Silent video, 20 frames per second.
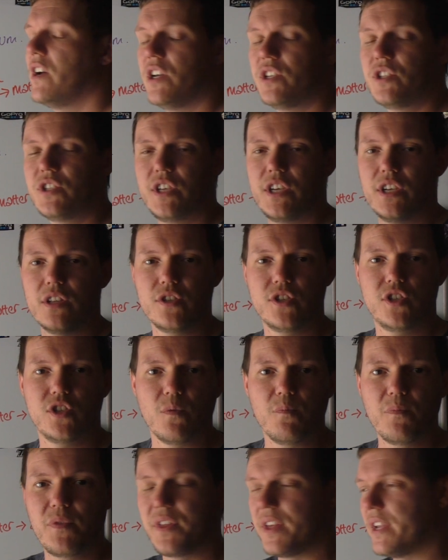until
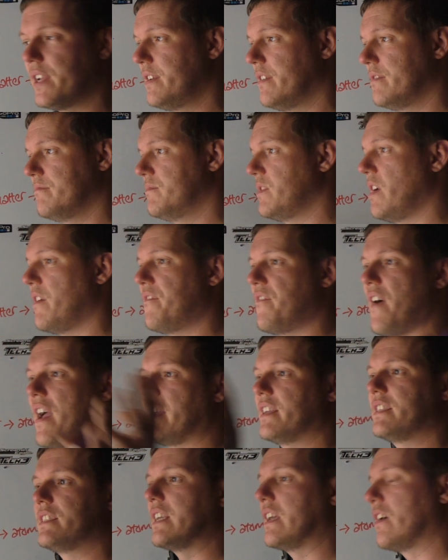something
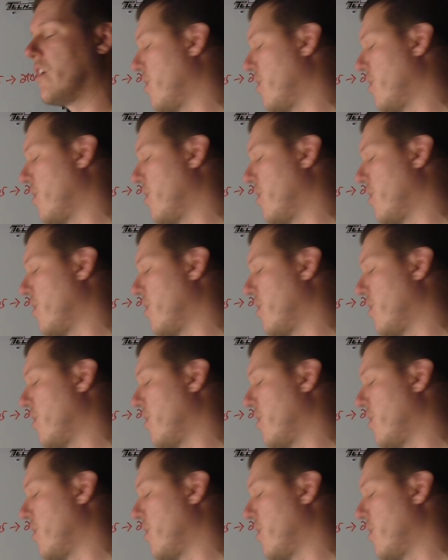affects it